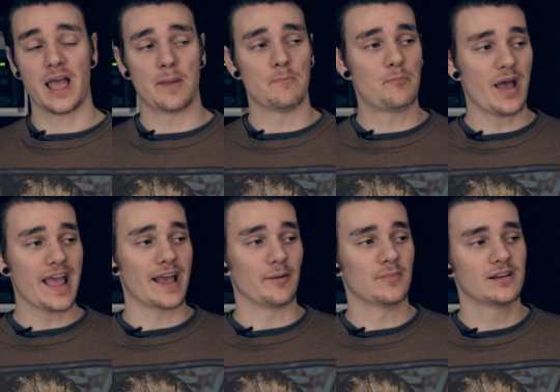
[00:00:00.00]
And
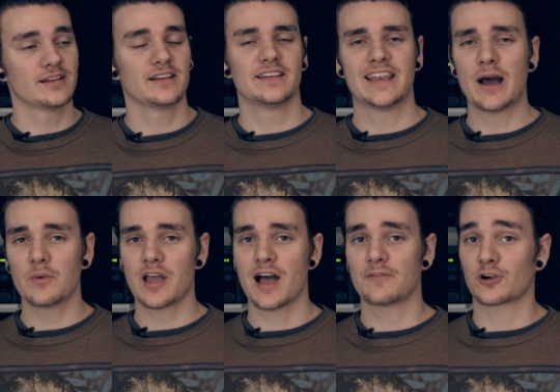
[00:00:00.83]
bam! Now
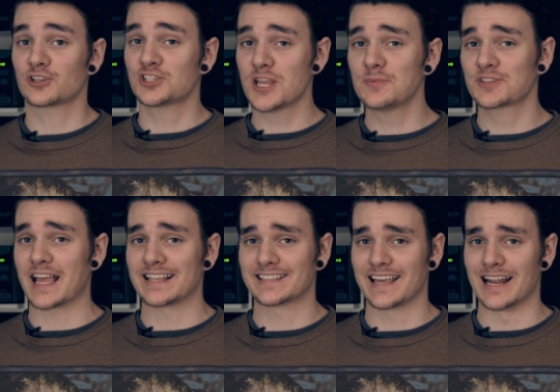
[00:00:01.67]
we have our
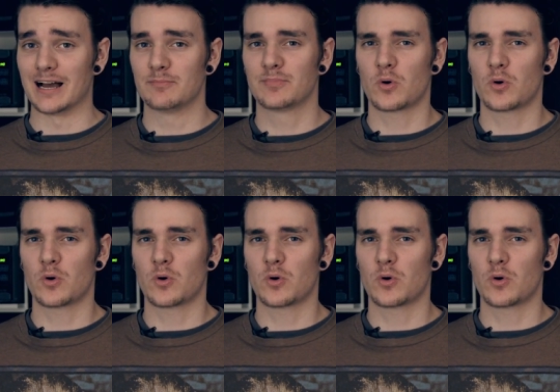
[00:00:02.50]
cheapskate setup,